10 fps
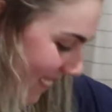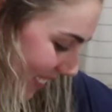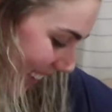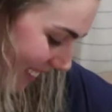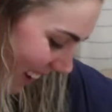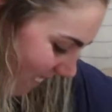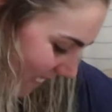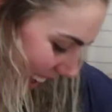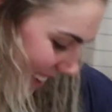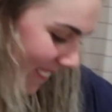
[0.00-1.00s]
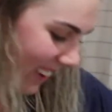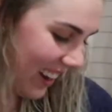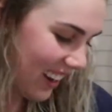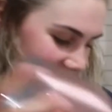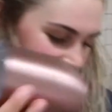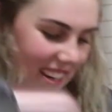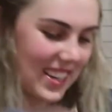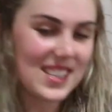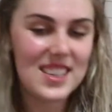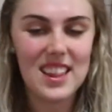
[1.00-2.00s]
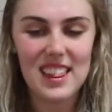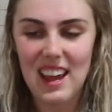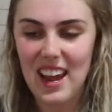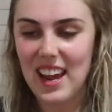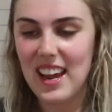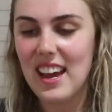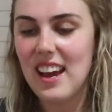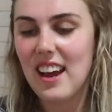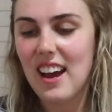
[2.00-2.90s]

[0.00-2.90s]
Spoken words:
probably my favorite is the